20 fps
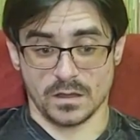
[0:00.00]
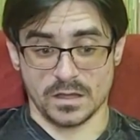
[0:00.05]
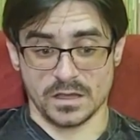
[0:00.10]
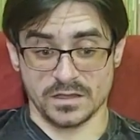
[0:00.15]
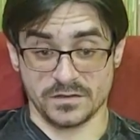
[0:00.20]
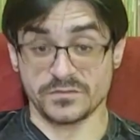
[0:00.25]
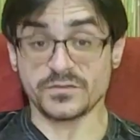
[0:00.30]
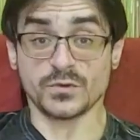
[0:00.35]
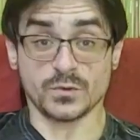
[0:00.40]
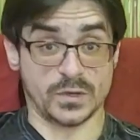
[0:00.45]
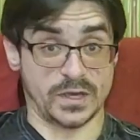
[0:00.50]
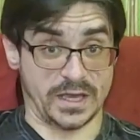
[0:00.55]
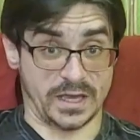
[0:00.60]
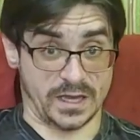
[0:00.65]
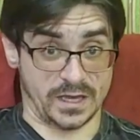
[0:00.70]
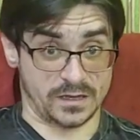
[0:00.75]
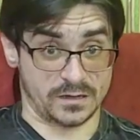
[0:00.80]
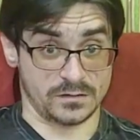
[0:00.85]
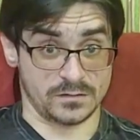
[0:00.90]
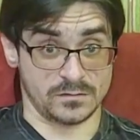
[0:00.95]
If you
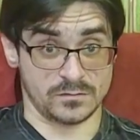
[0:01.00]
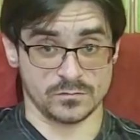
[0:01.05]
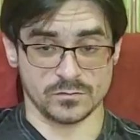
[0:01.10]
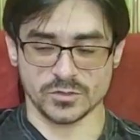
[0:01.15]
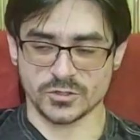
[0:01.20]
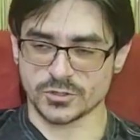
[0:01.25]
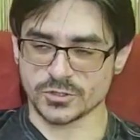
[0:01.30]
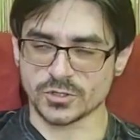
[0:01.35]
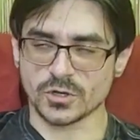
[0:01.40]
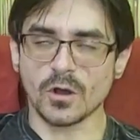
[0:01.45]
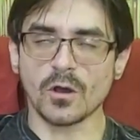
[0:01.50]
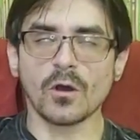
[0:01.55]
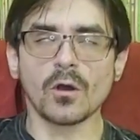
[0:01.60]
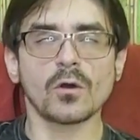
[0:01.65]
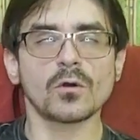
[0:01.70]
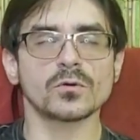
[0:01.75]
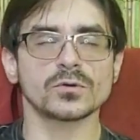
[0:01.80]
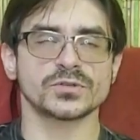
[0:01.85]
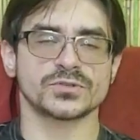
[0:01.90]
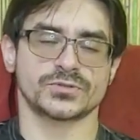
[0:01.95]
can. But you should
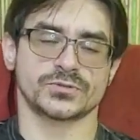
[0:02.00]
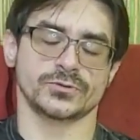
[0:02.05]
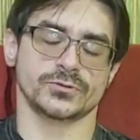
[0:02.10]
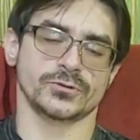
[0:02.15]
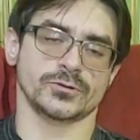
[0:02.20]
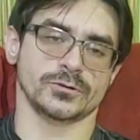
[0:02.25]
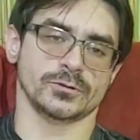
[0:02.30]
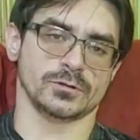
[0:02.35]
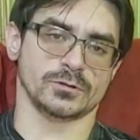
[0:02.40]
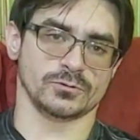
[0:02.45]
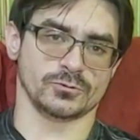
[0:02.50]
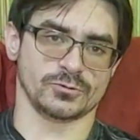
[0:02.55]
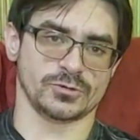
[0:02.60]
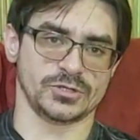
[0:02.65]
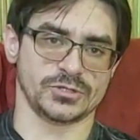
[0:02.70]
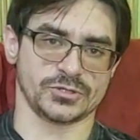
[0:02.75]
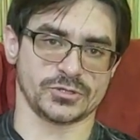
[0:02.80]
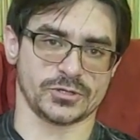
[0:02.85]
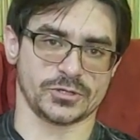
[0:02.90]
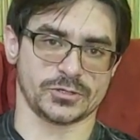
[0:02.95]
always do your own
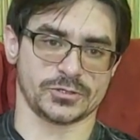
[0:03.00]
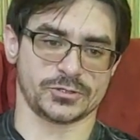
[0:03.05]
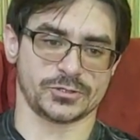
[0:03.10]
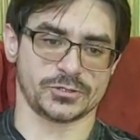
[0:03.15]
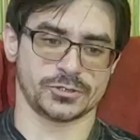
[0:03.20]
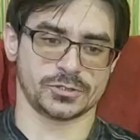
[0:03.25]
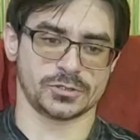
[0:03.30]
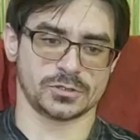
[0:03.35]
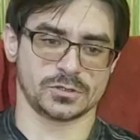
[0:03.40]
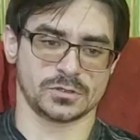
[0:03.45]
research.